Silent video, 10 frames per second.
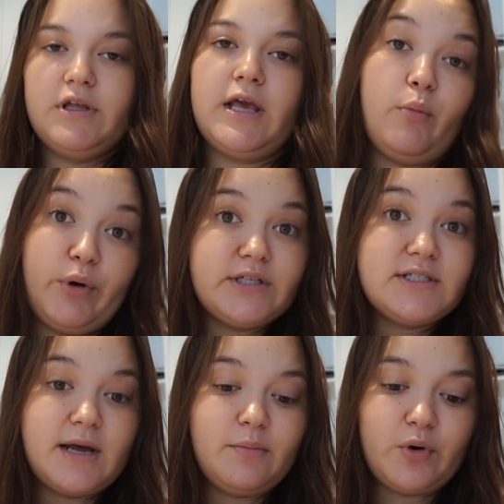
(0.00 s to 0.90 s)
Yeah,
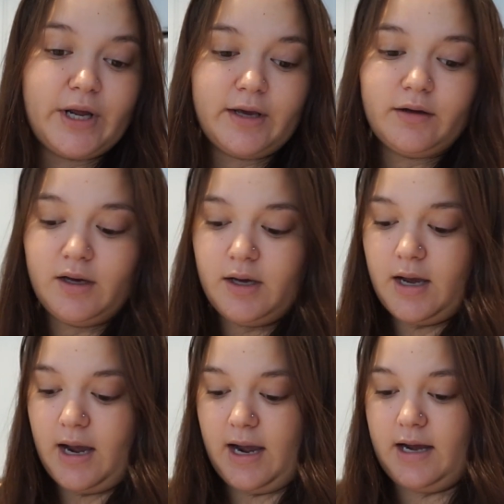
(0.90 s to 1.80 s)
Wednesday morning.
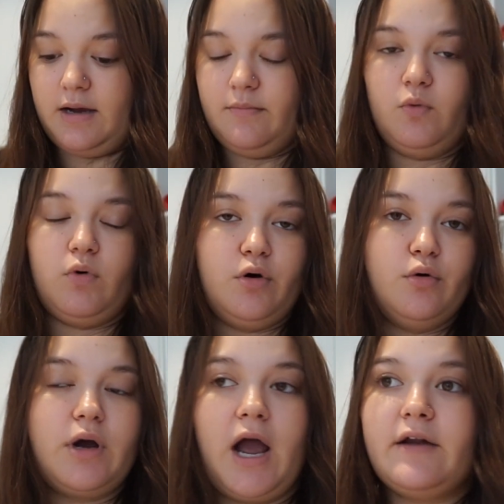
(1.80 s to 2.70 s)
Um,
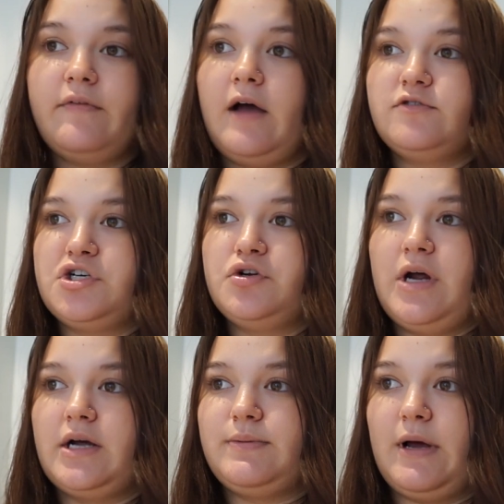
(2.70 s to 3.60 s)
well, kind of afternoon
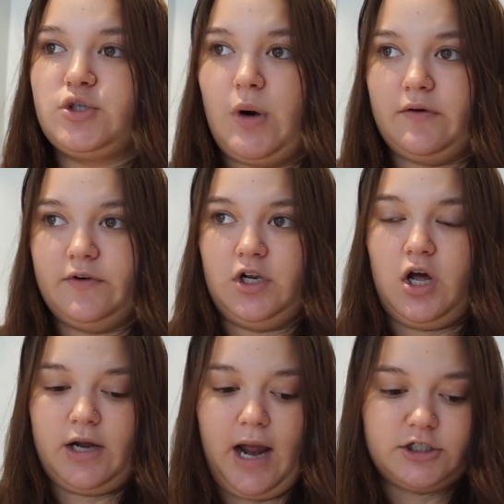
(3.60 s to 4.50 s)
now, it's about 12
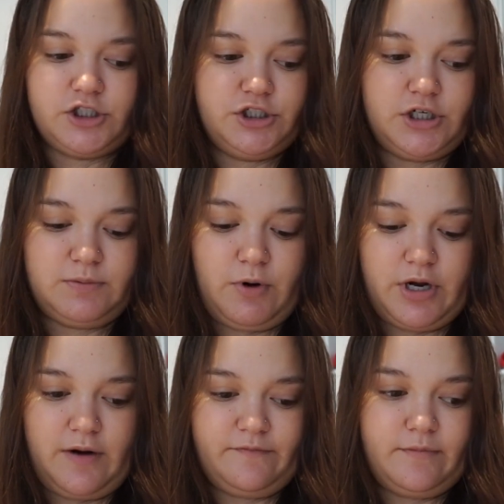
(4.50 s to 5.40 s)
o'clock. Actually, just
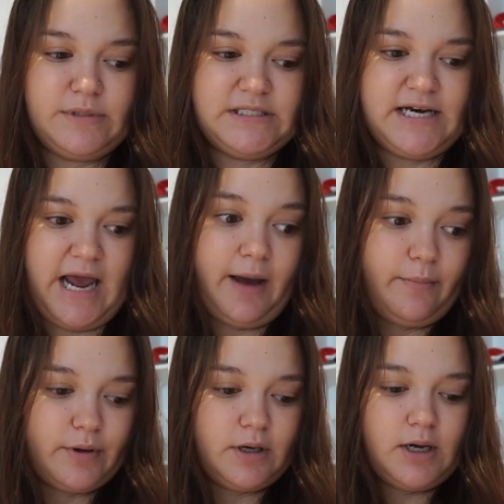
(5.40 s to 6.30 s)
woken up from his nap.
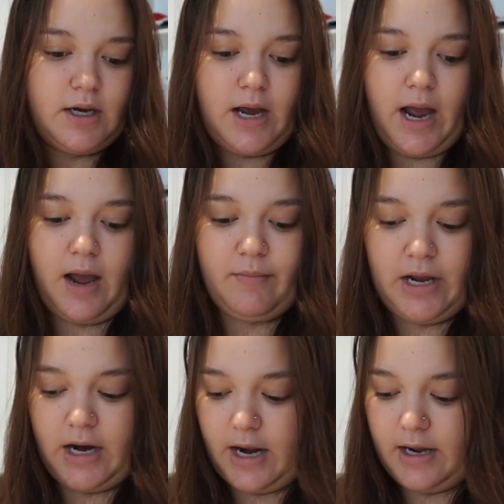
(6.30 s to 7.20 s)
Um,
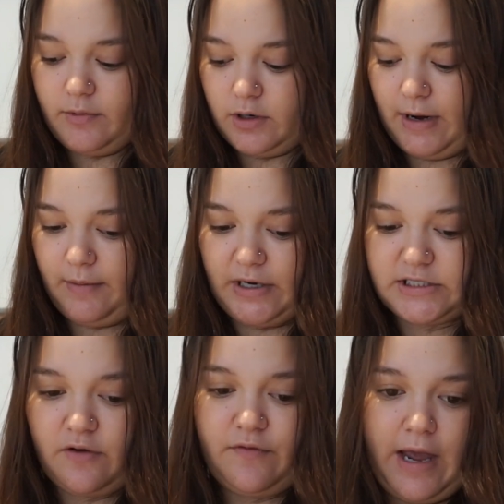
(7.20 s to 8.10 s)
and I am going to make
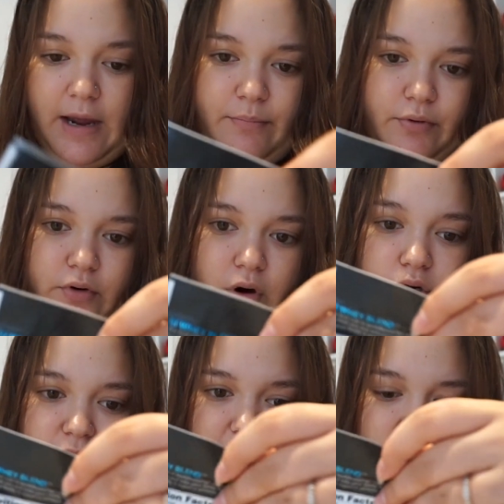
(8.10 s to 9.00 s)
myself a
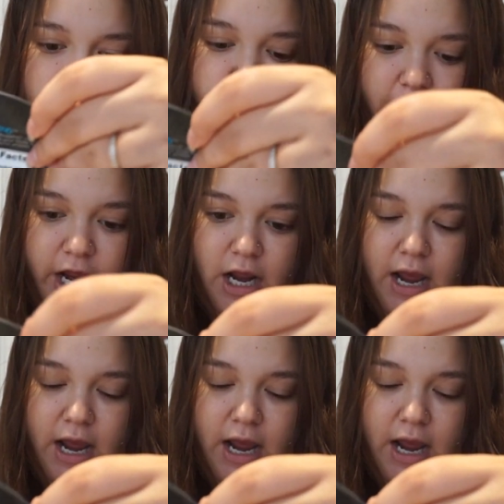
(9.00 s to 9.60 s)
protein shake.